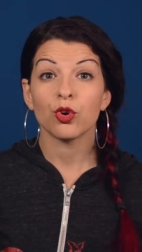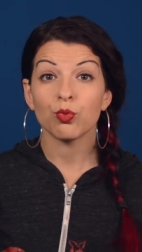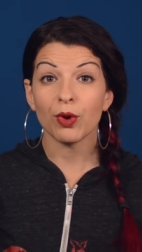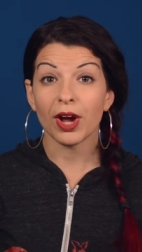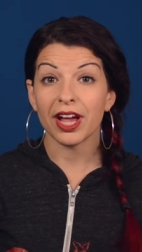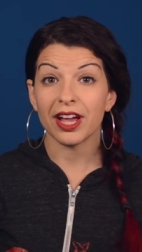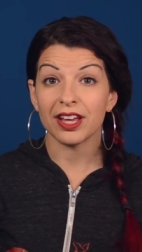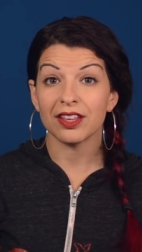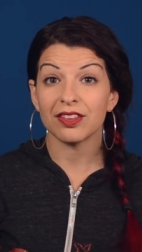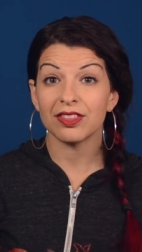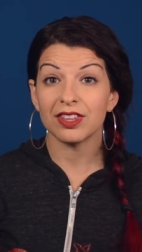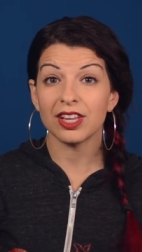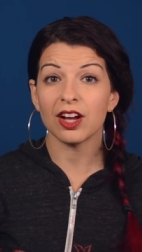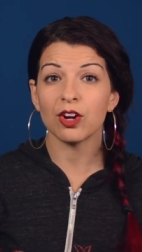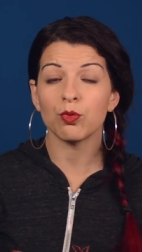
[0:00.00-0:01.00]
Rey, the
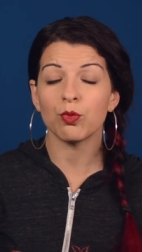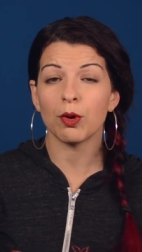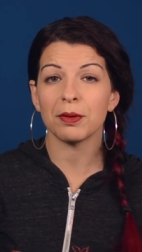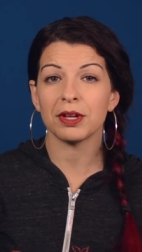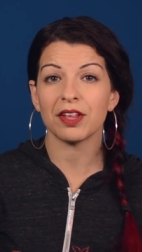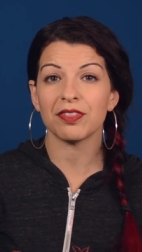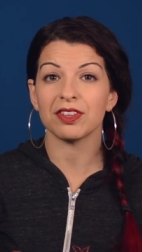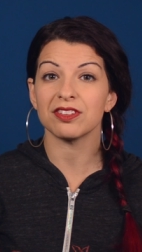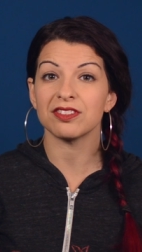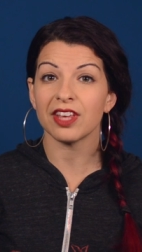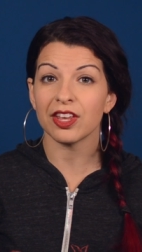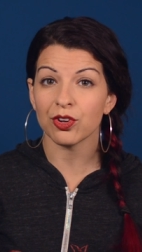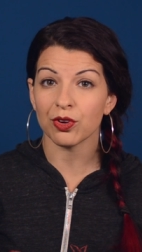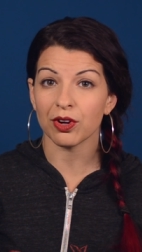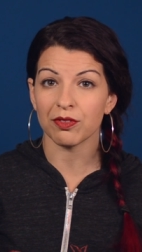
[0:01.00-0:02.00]
young woman at the
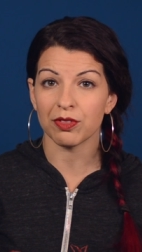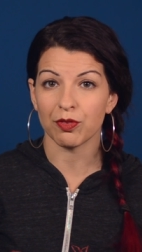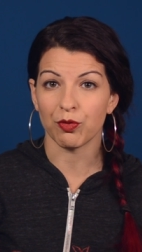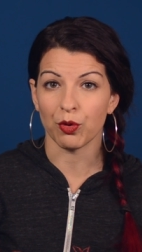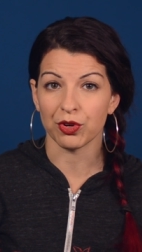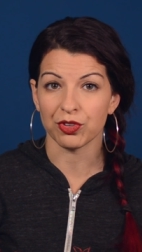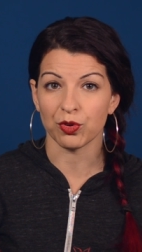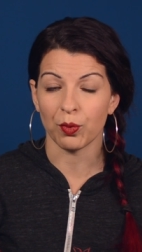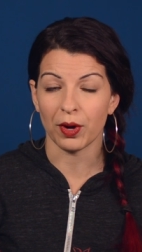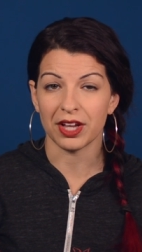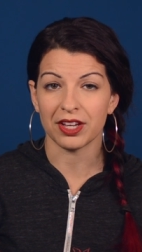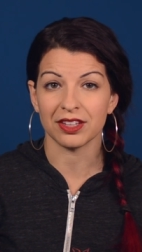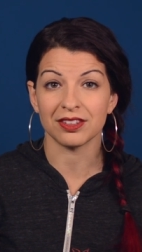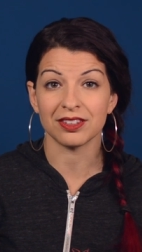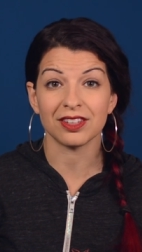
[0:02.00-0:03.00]
center of The Force
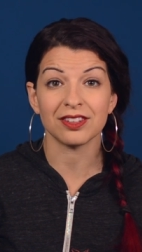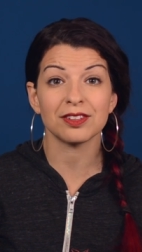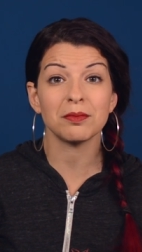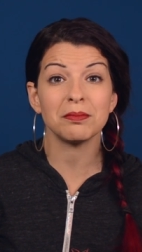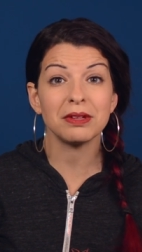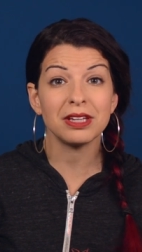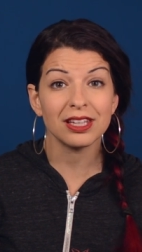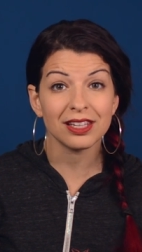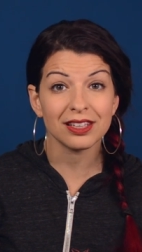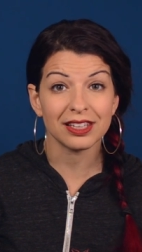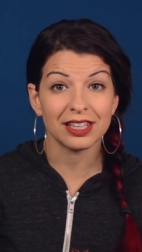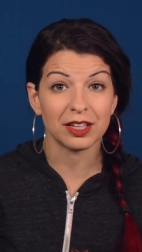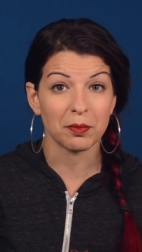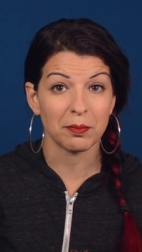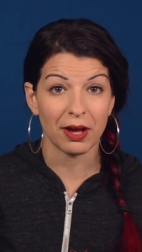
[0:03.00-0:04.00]
Awakens, is immediately
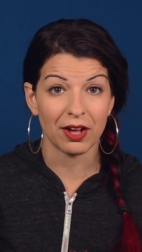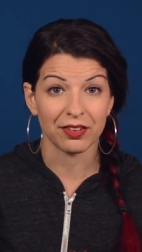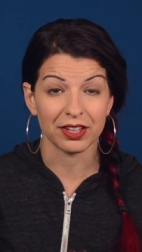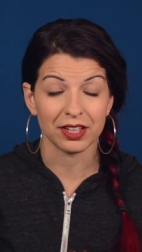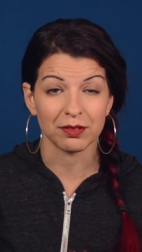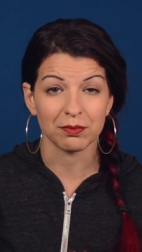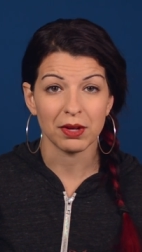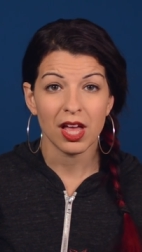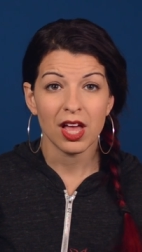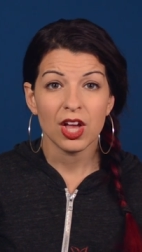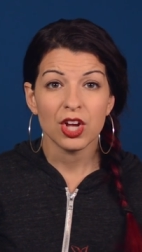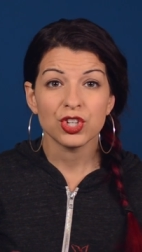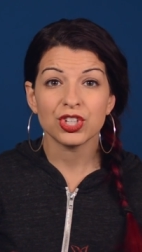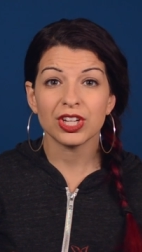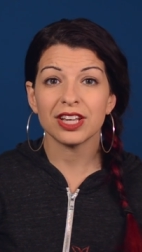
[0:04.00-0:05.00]
compelling.
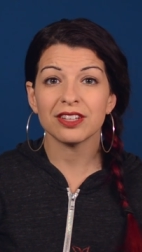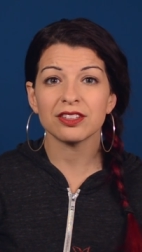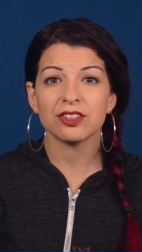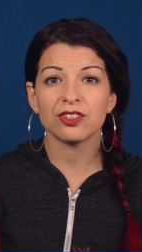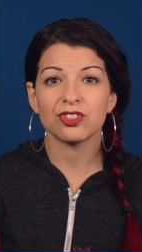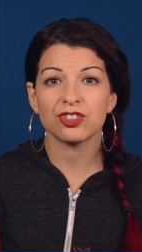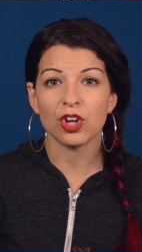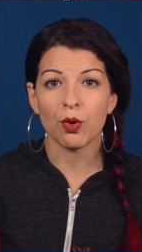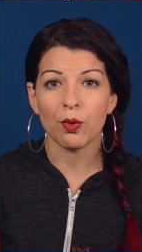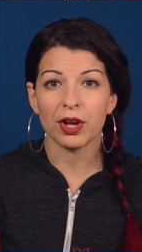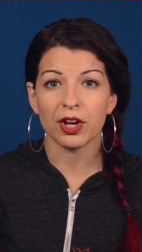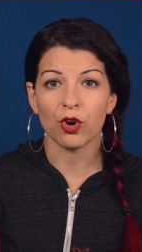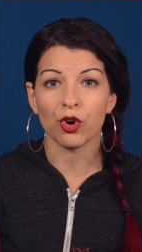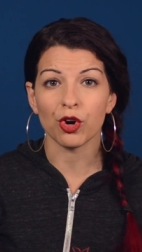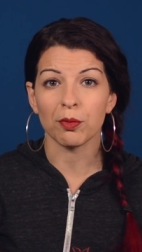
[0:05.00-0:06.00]
She isn't
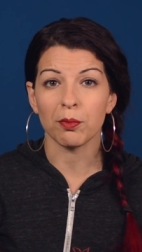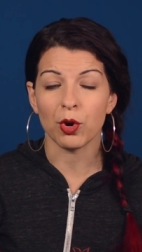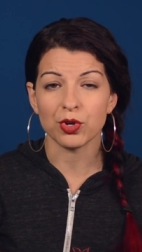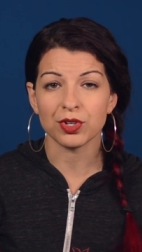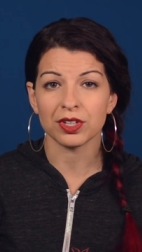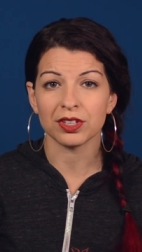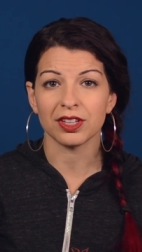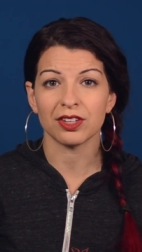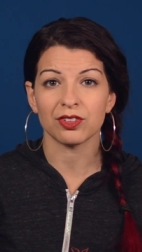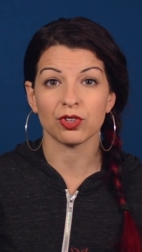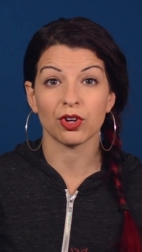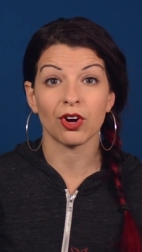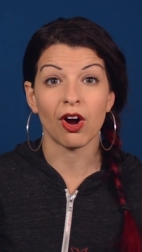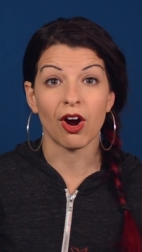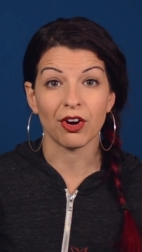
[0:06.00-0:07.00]
stoic or emotionless
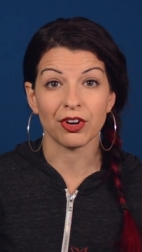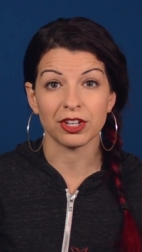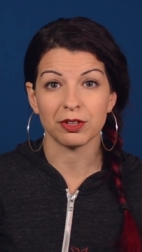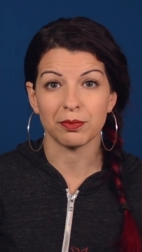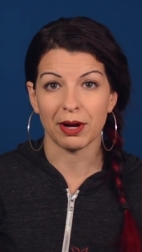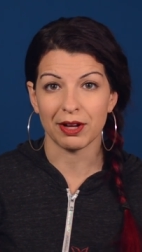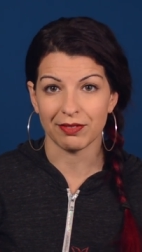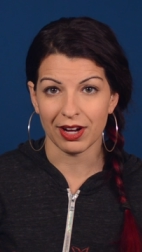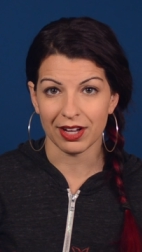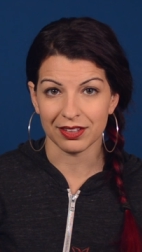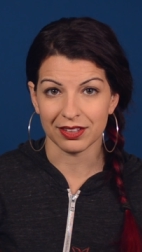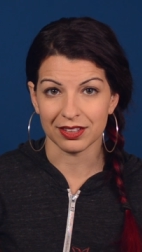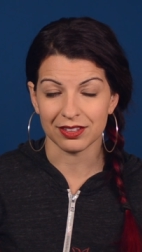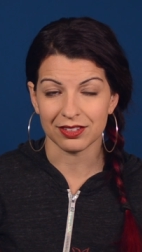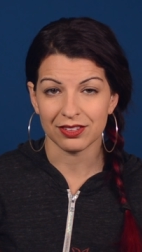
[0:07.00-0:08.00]
or hardened by
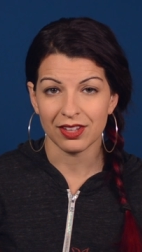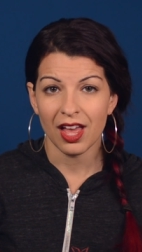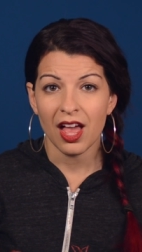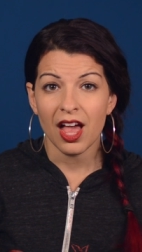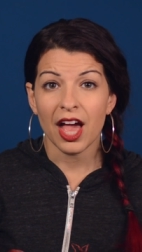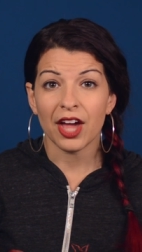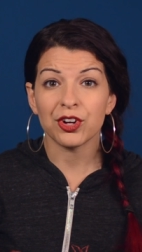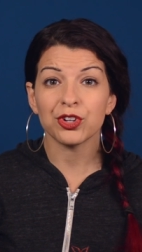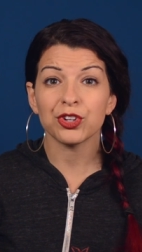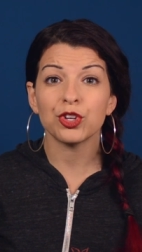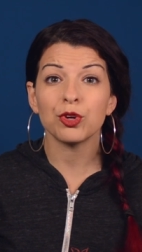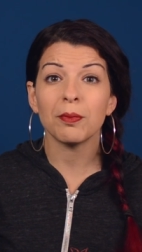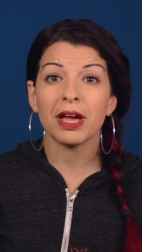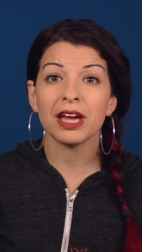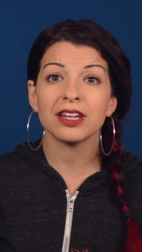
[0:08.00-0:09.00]
violence, and her
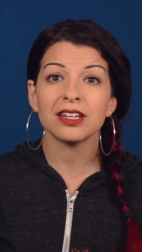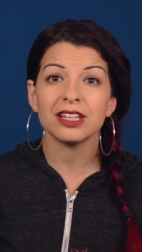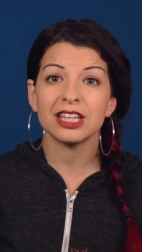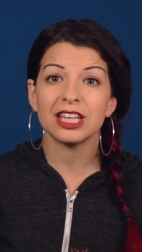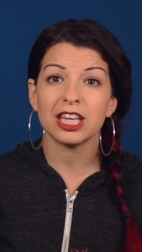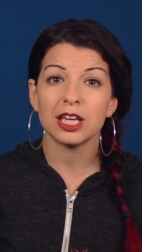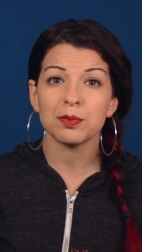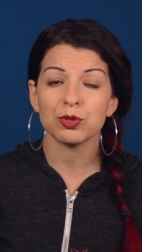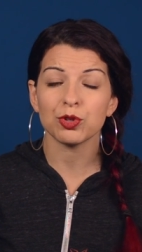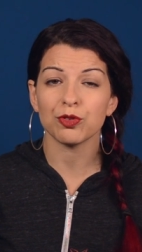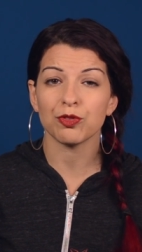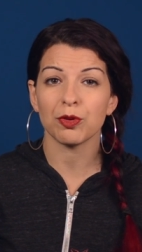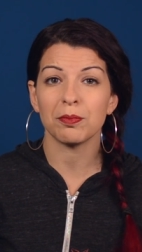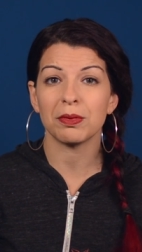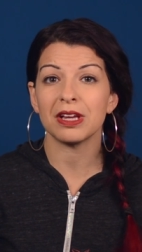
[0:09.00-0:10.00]
humanity keeps her
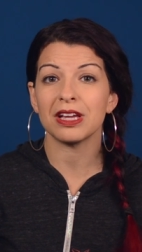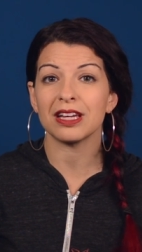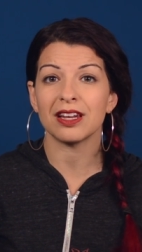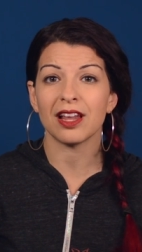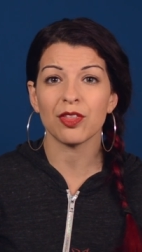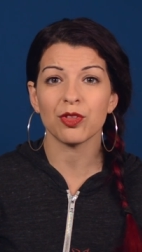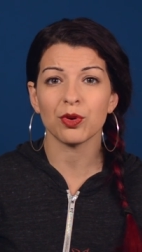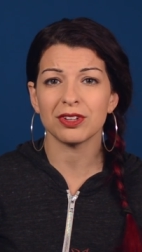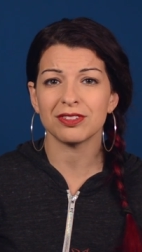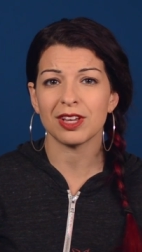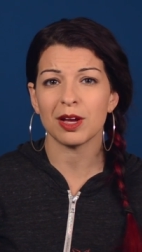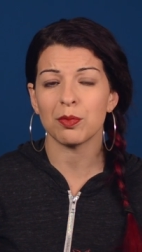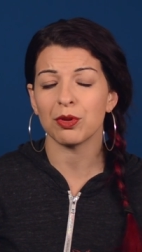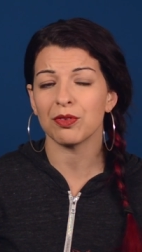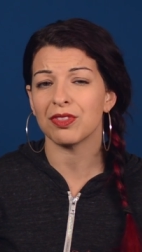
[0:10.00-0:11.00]
from being another
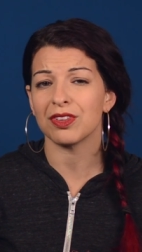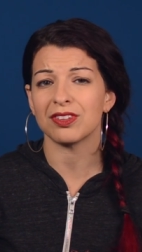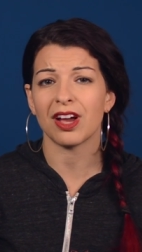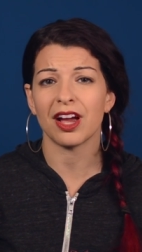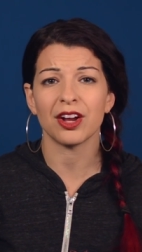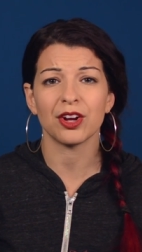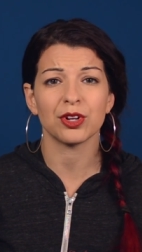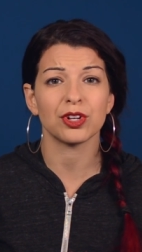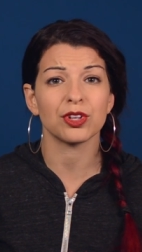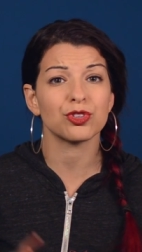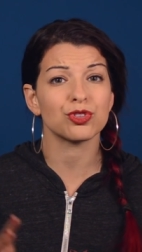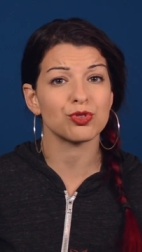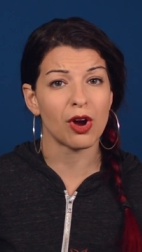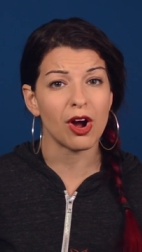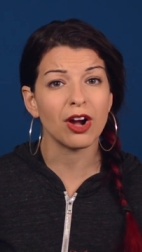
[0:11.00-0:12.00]
example of the tired,
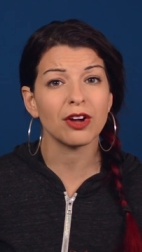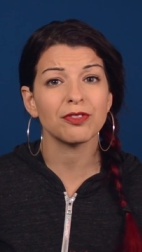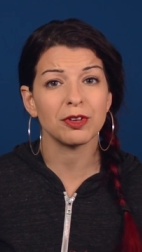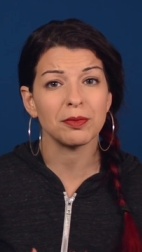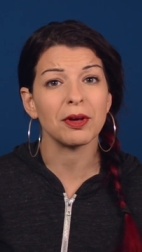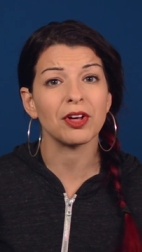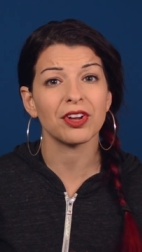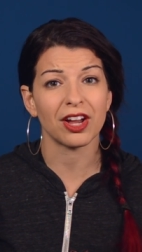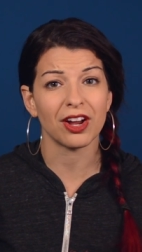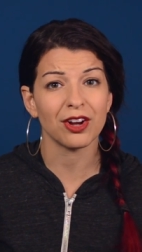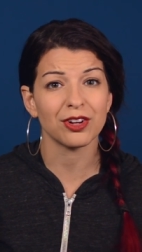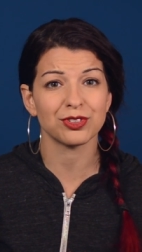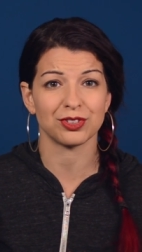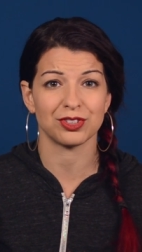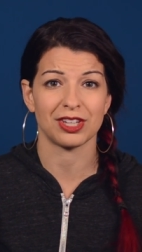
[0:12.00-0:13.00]
strong female
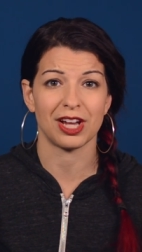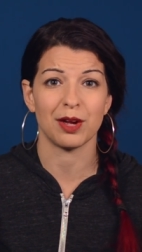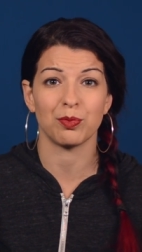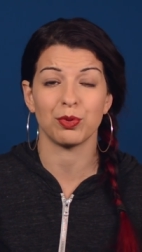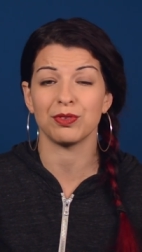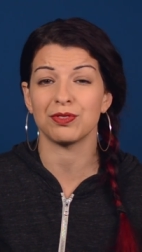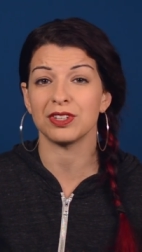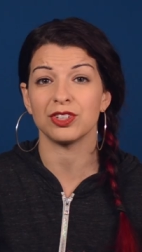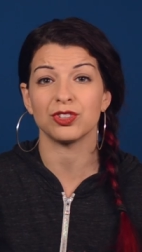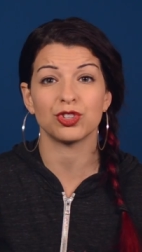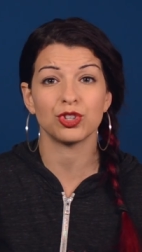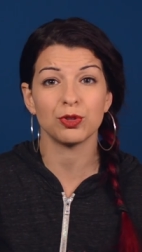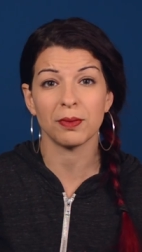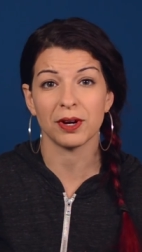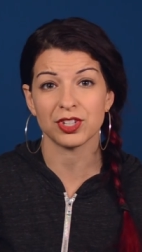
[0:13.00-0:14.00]
character type we've seen
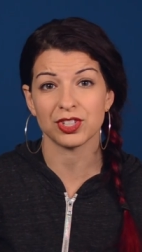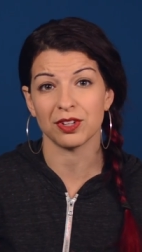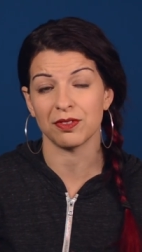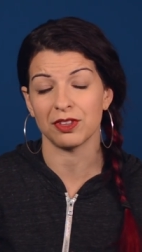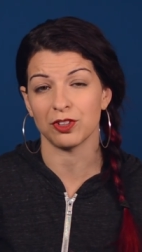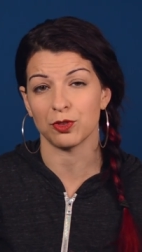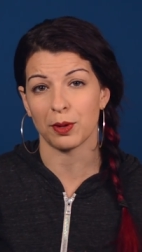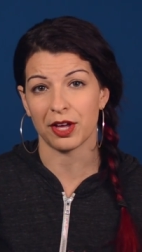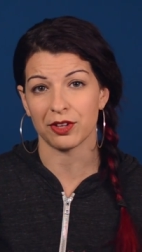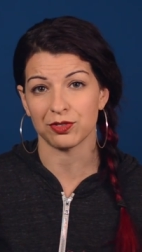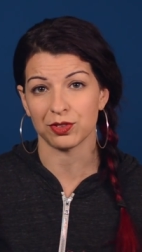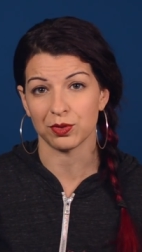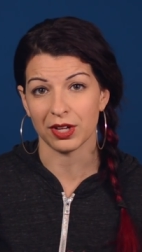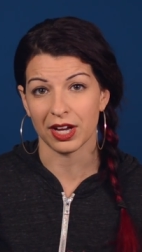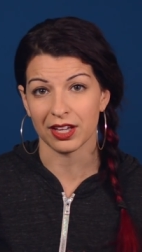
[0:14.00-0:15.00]
too much of these past
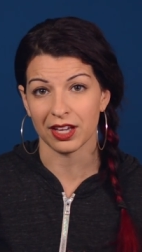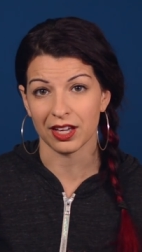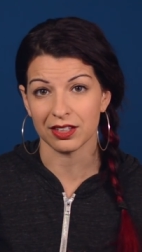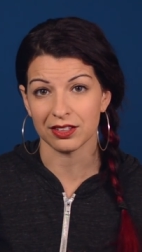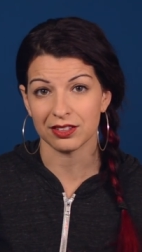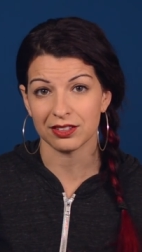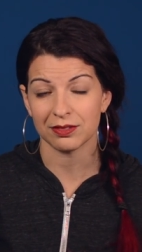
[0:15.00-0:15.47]
few decades.